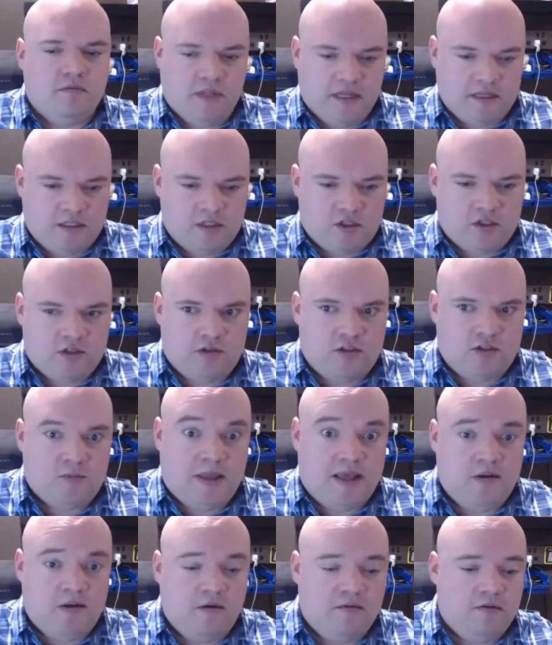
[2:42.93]
that's
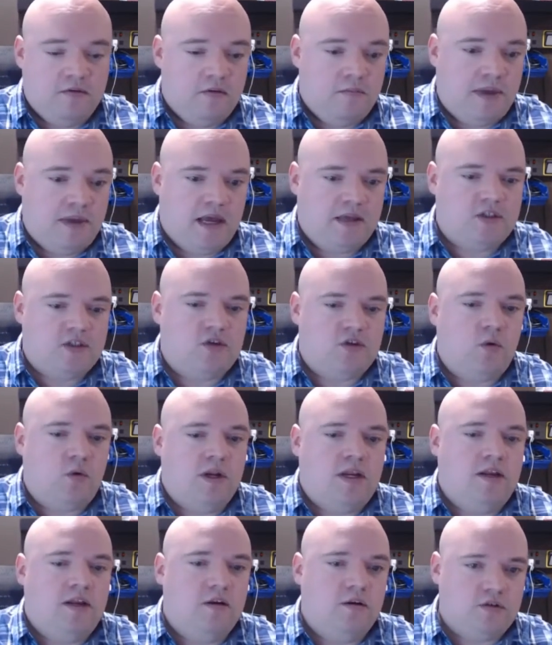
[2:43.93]
spanned over the past
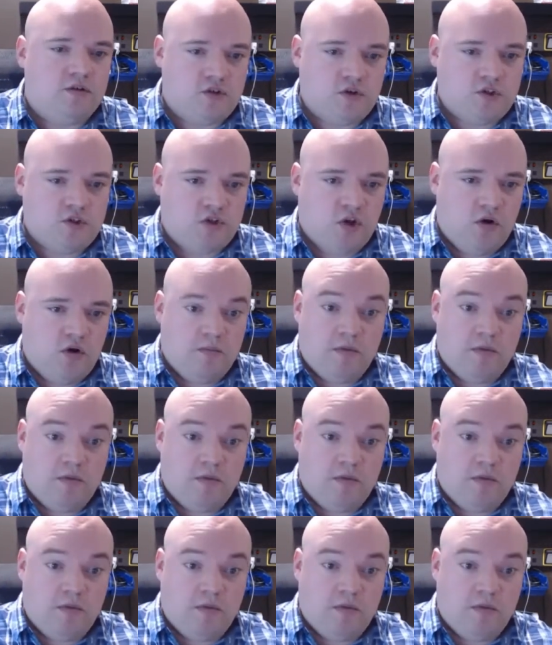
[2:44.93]
20 years or so.